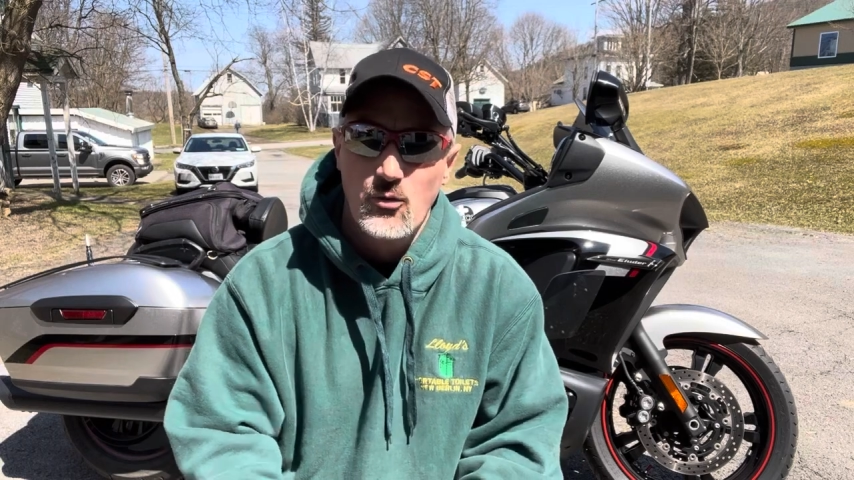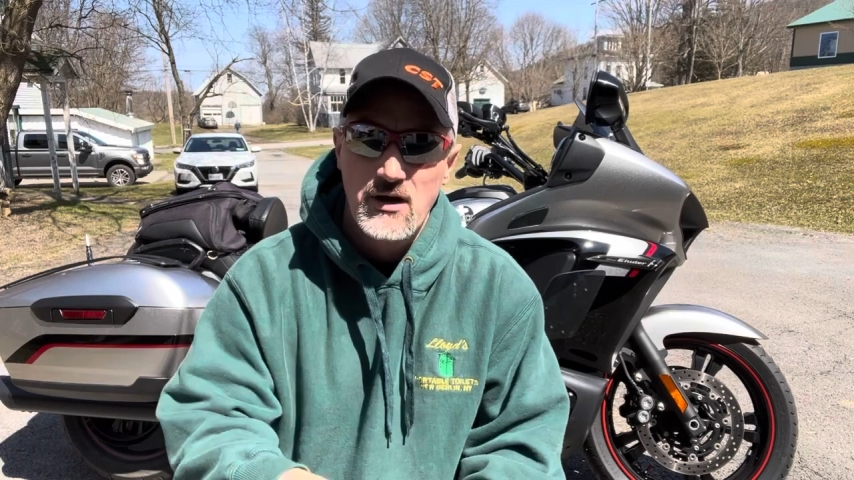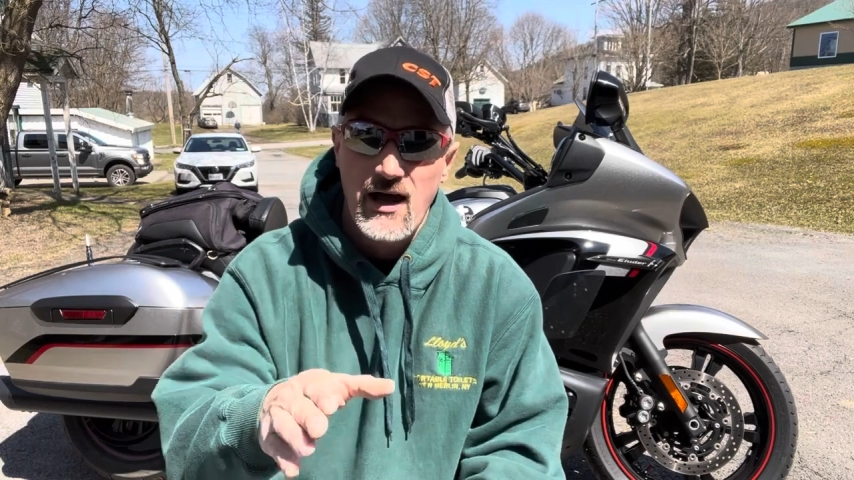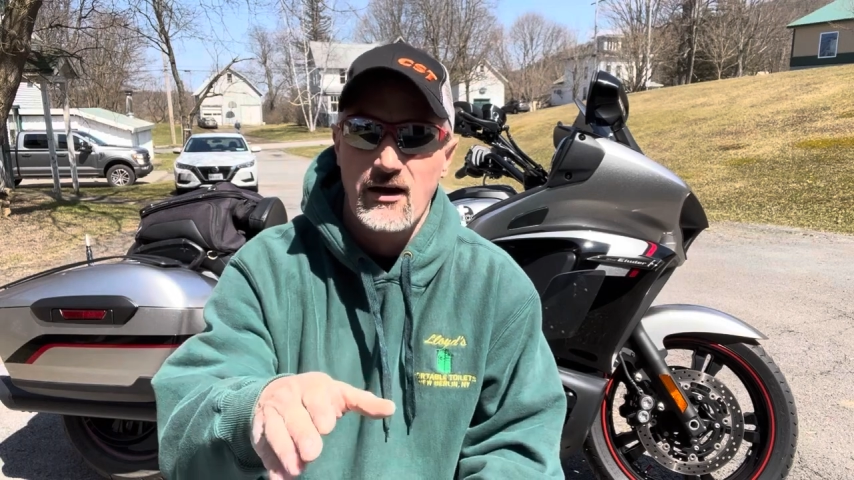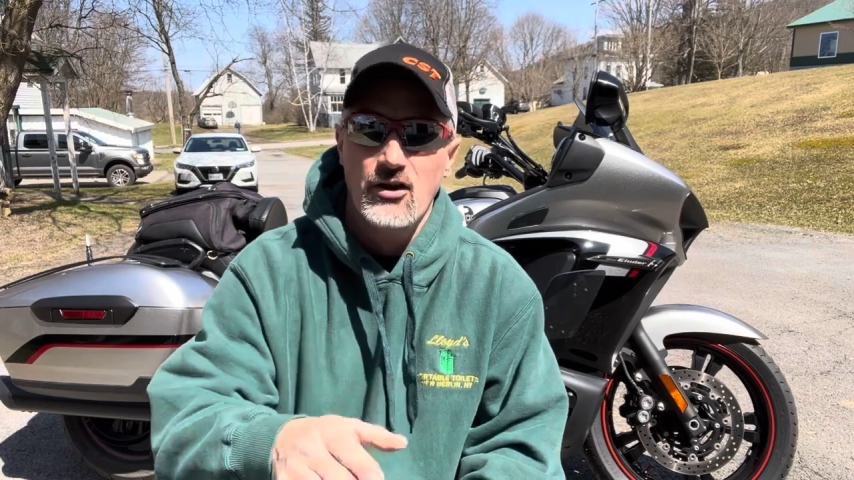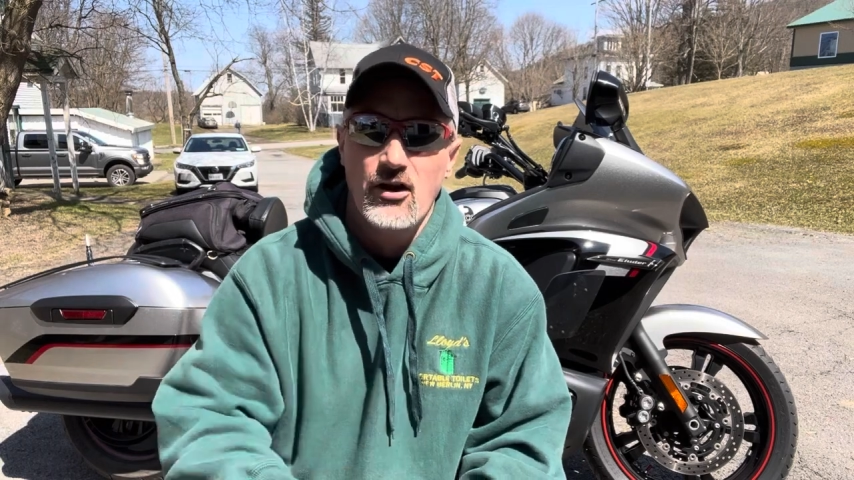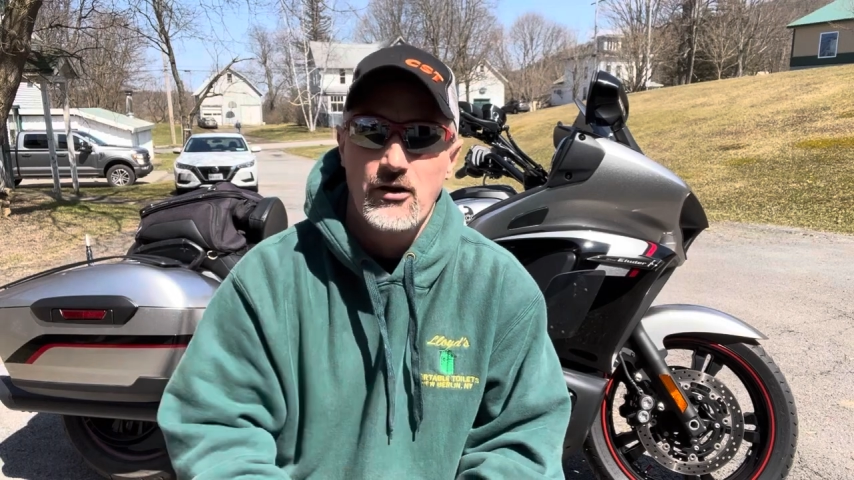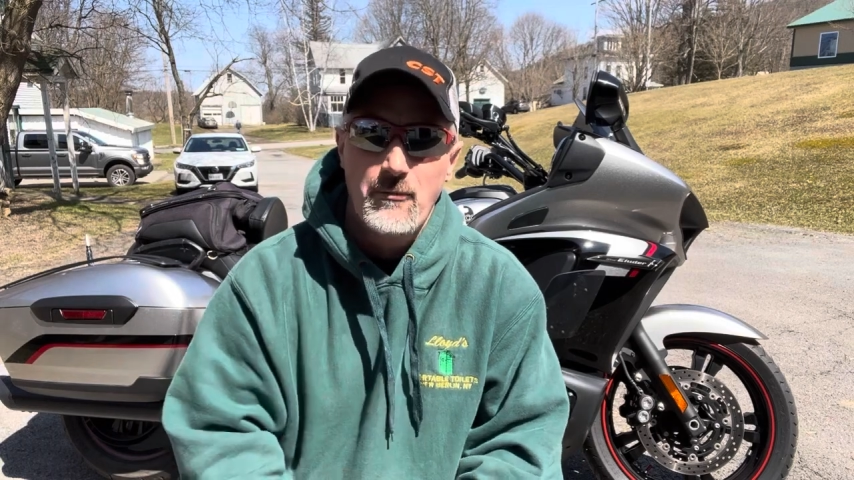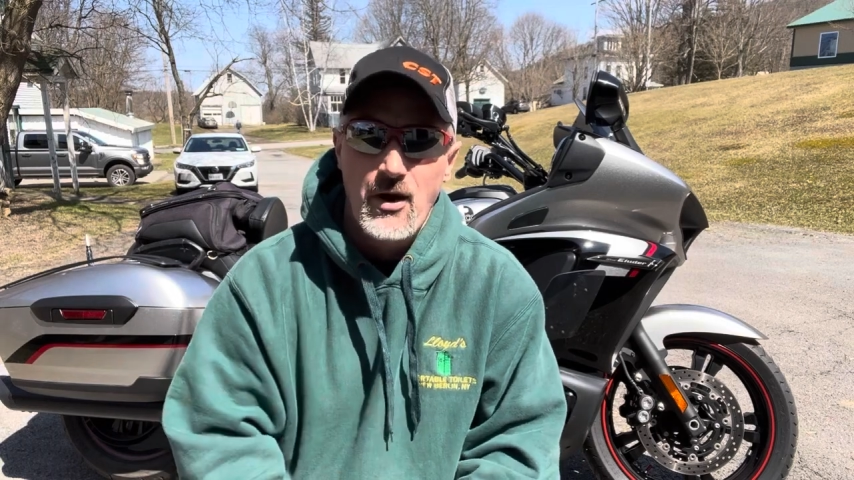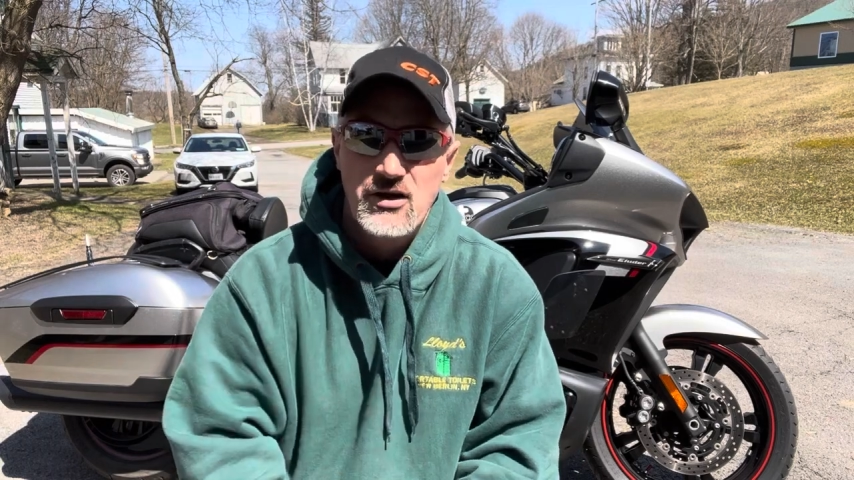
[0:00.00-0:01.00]
We got
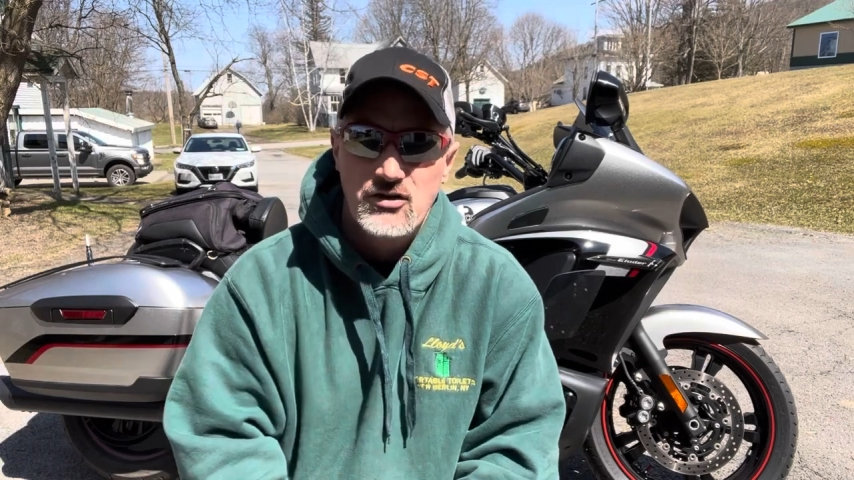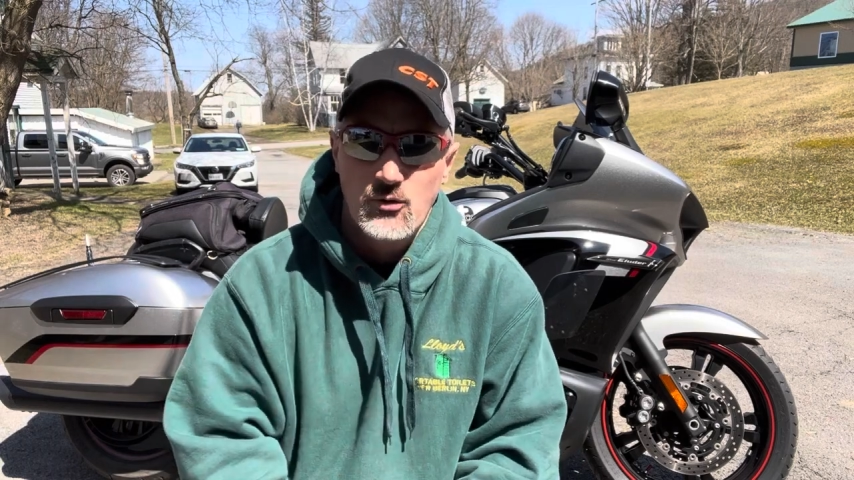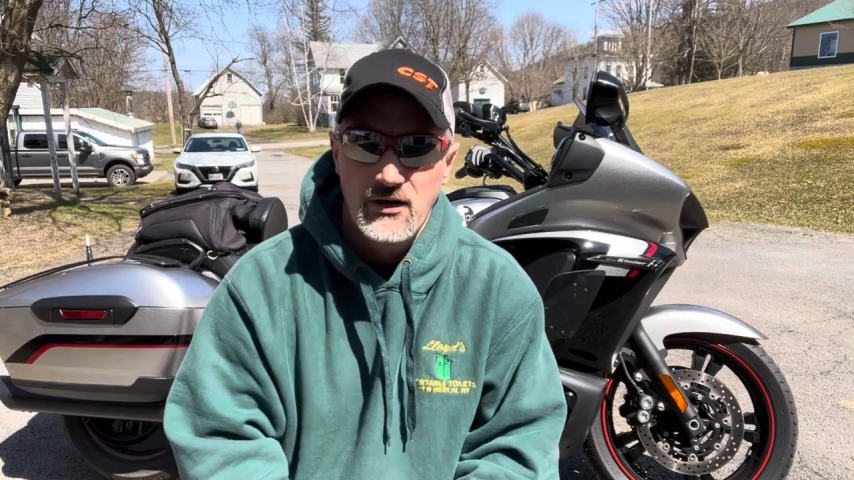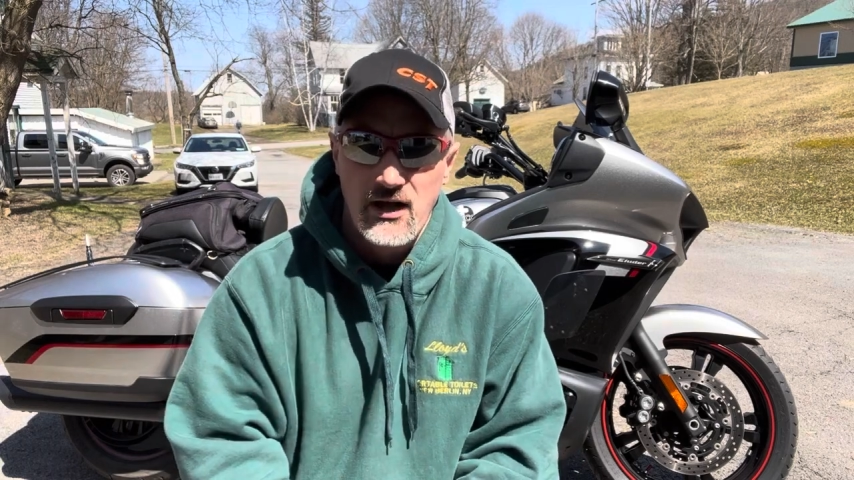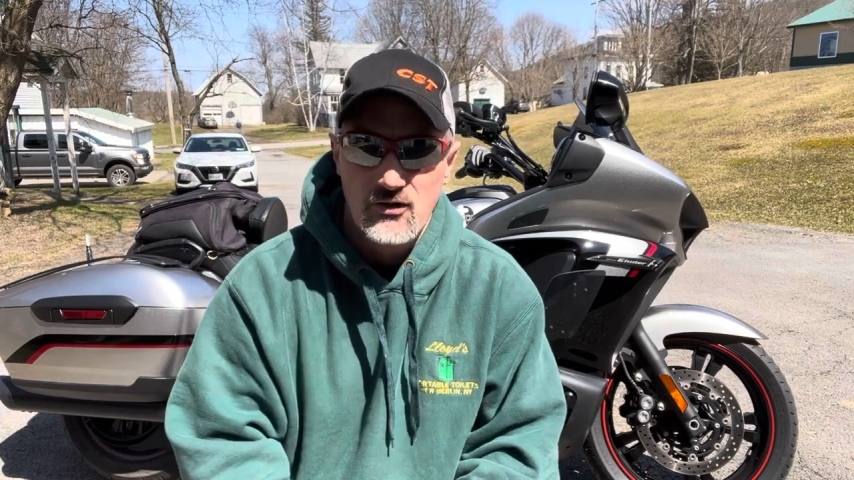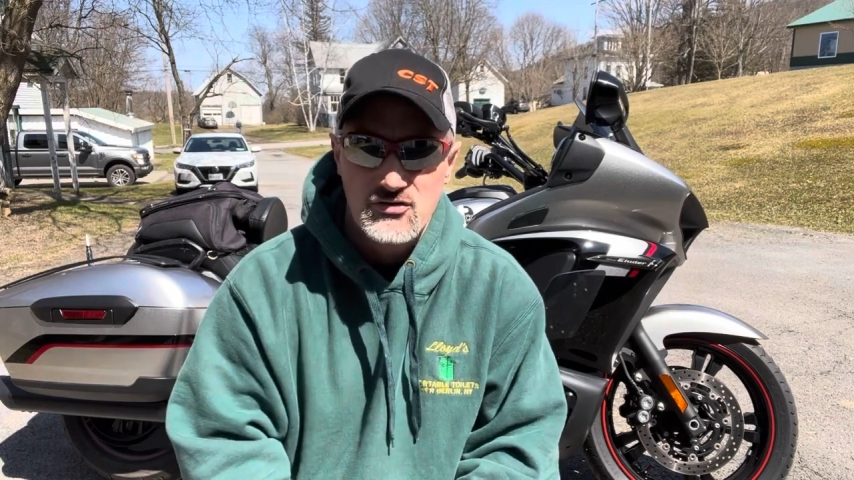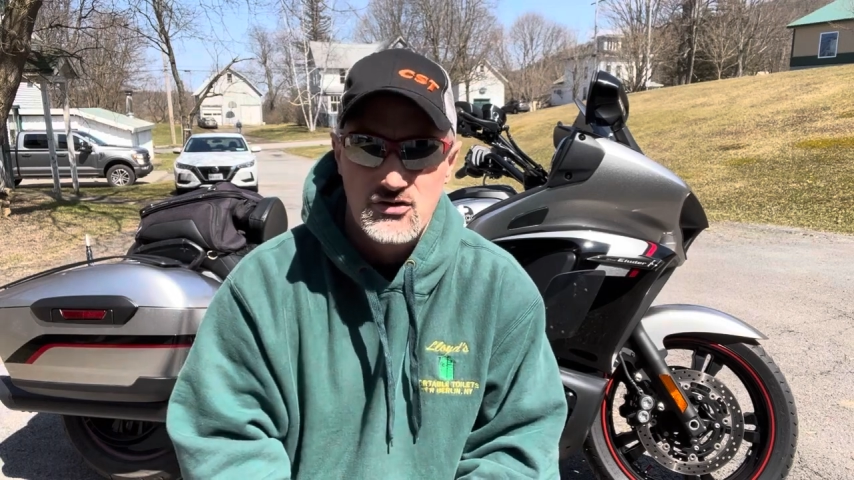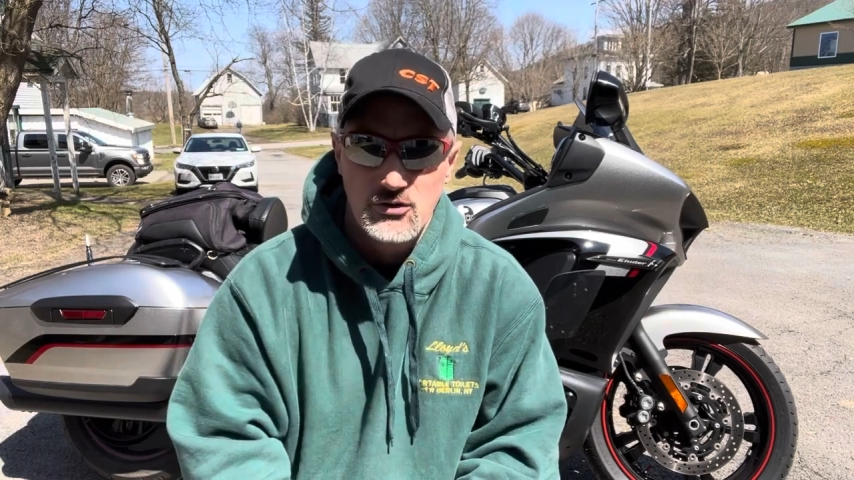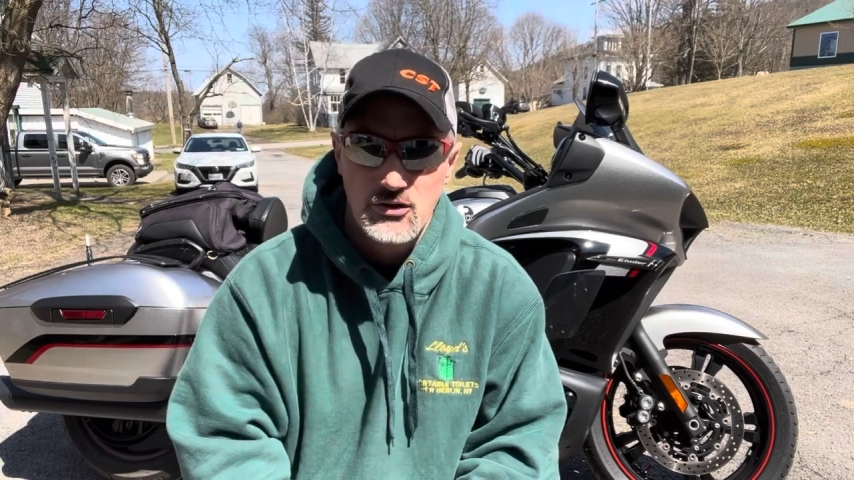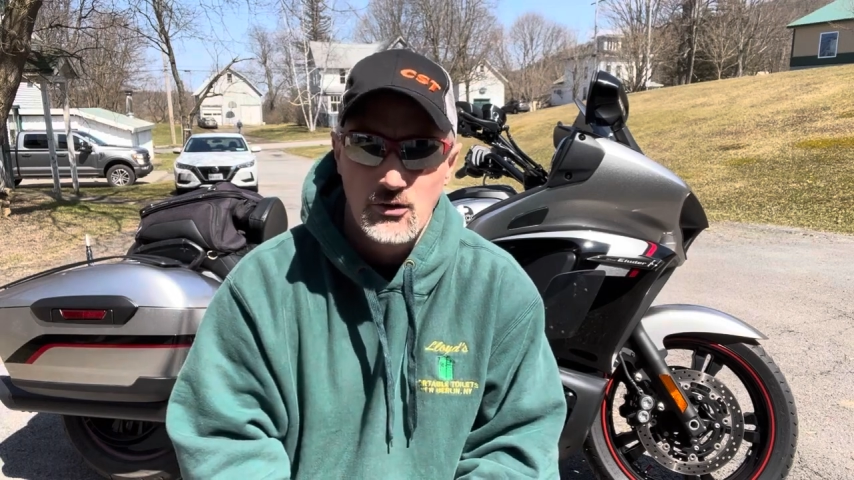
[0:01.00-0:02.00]
another bike to announce
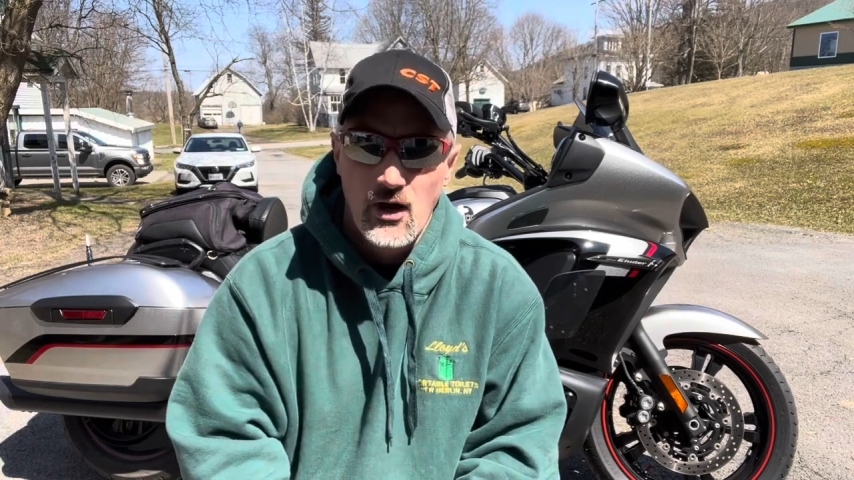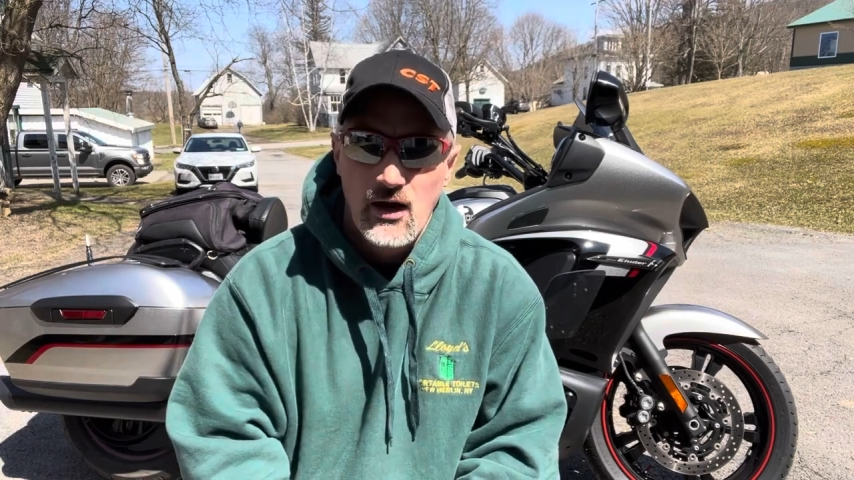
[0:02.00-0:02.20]
to you.